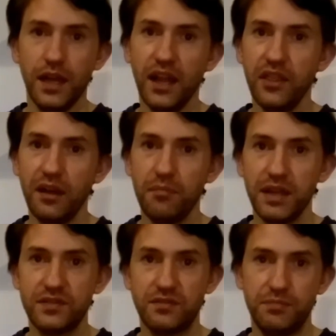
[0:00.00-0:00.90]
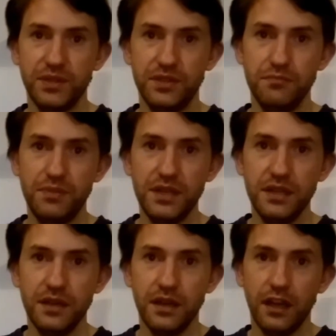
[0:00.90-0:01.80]
and that makes the
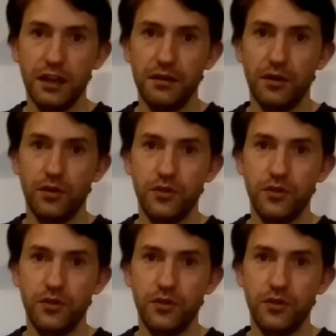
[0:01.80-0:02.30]
PCB and